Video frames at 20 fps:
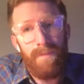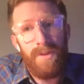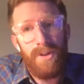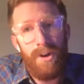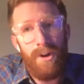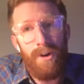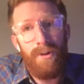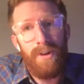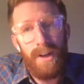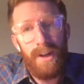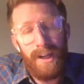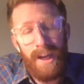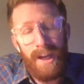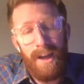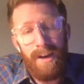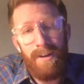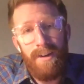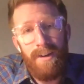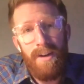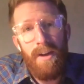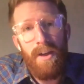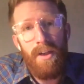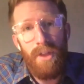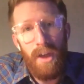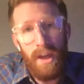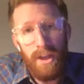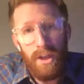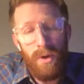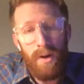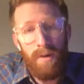So again,
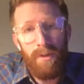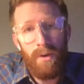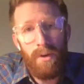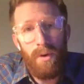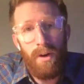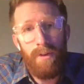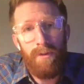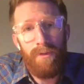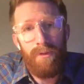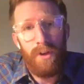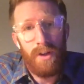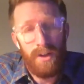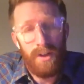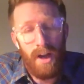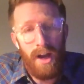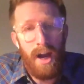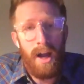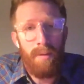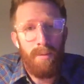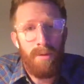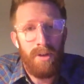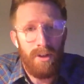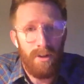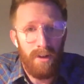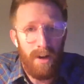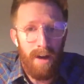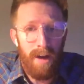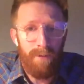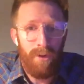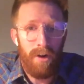thank you everyone for your time and
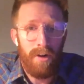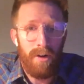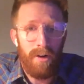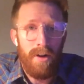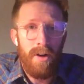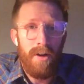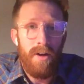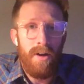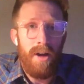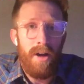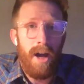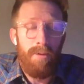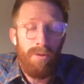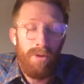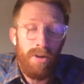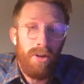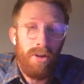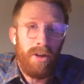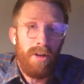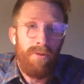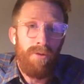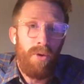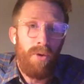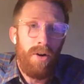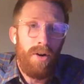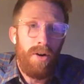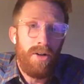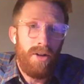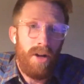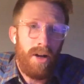your effort. I'm really looking
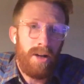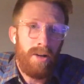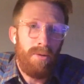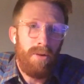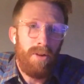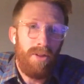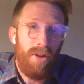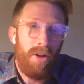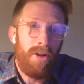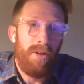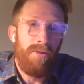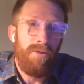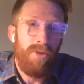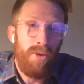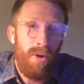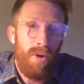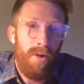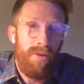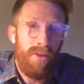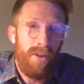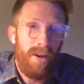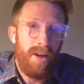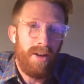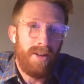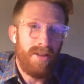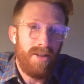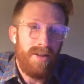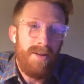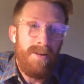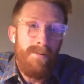forward to talking with all of you over the
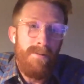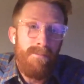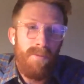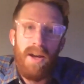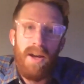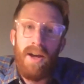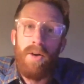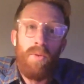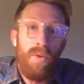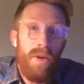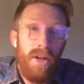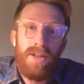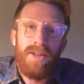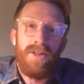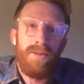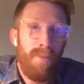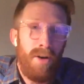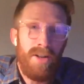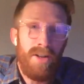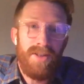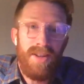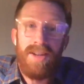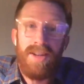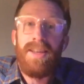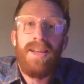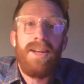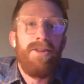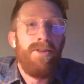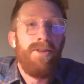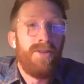next weeks, months, and
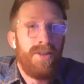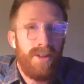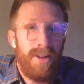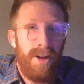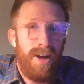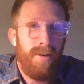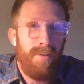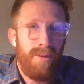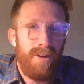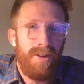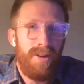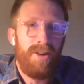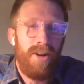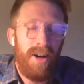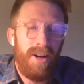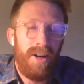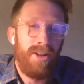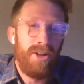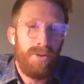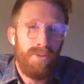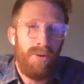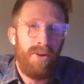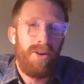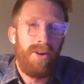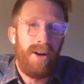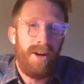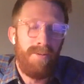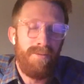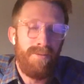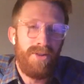years to come in creating this
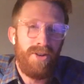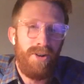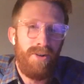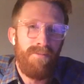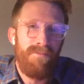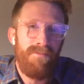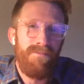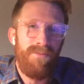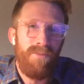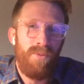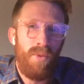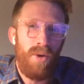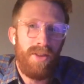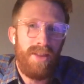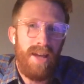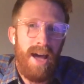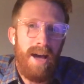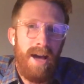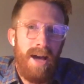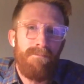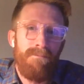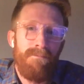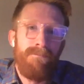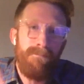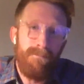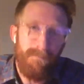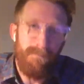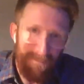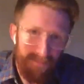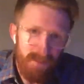program. So with that,
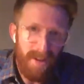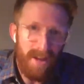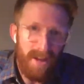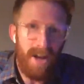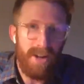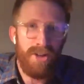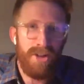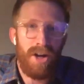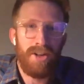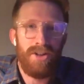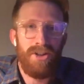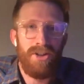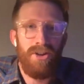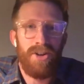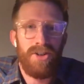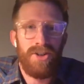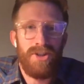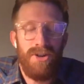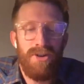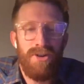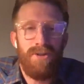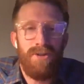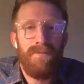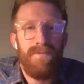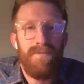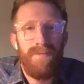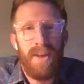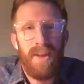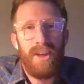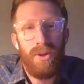I'll talk to you all soon.
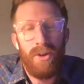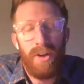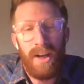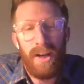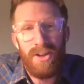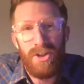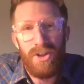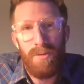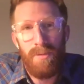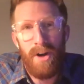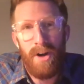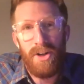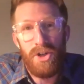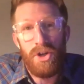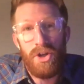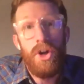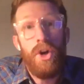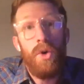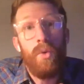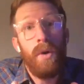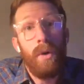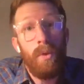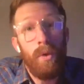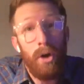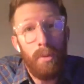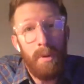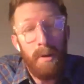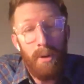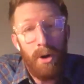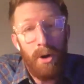Thank you again so much. We
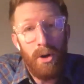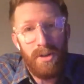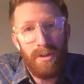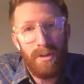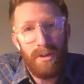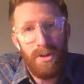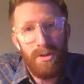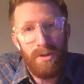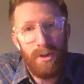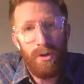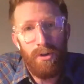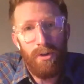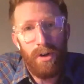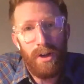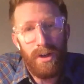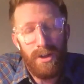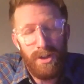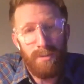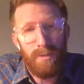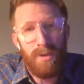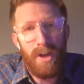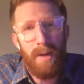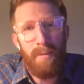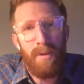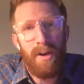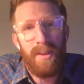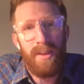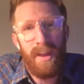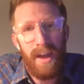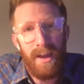will be posting this recording sometime
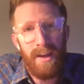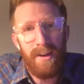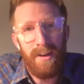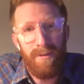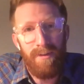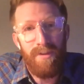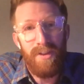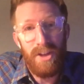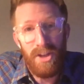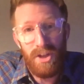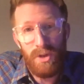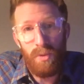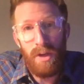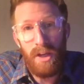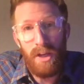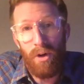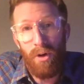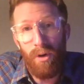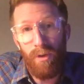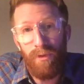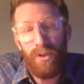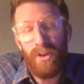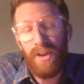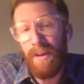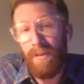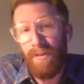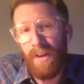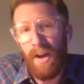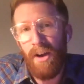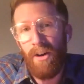by the end of this week, hopefully,
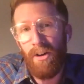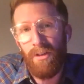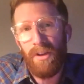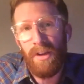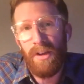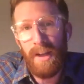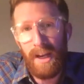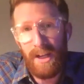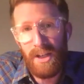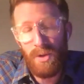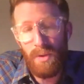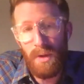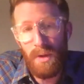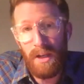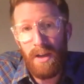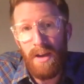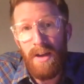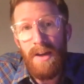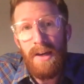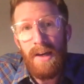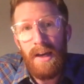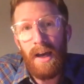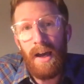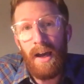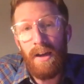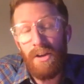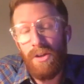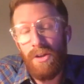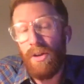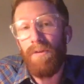if not early next week.
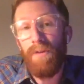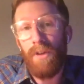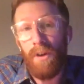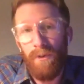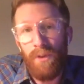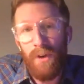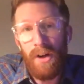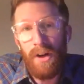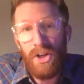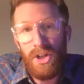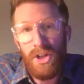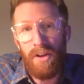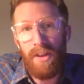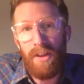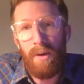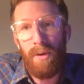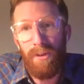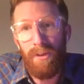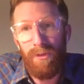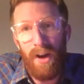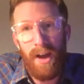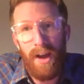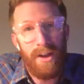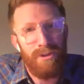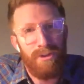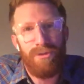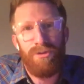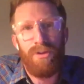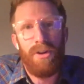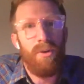And you can feel free to share that with
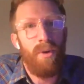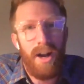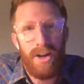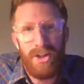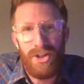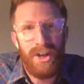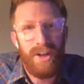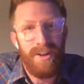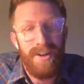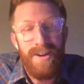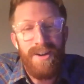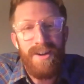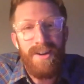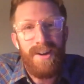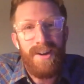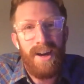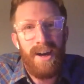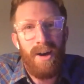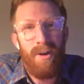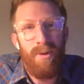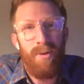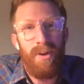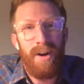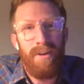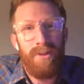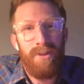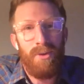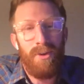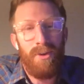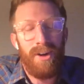friends, rewatch it,
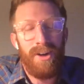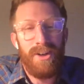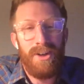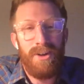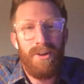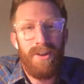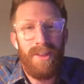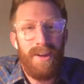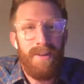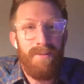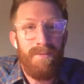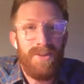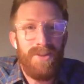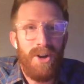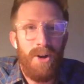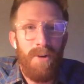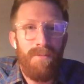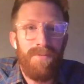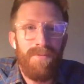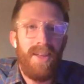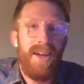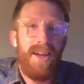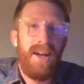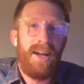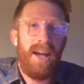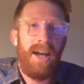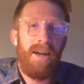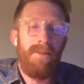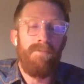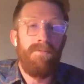whatever you want to do with it. So
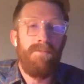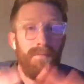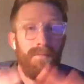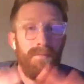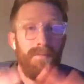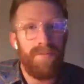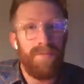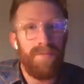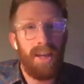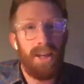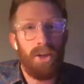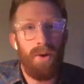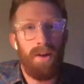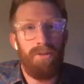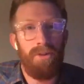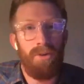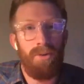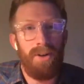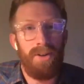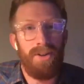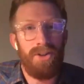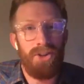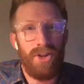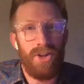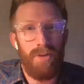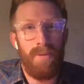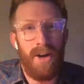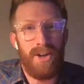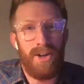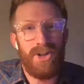again, thank you everyone
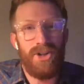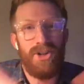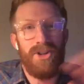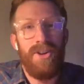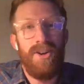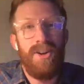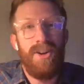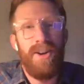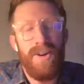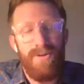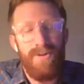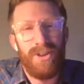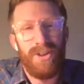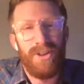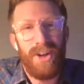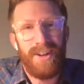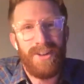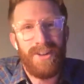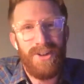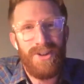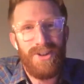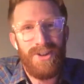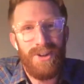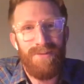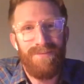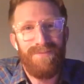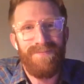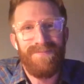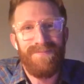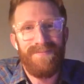so much. We'll talk to you
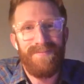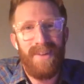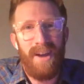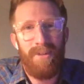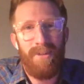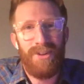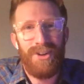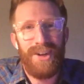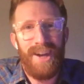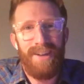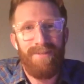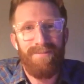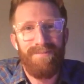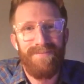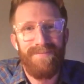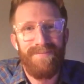soon. Have a good night.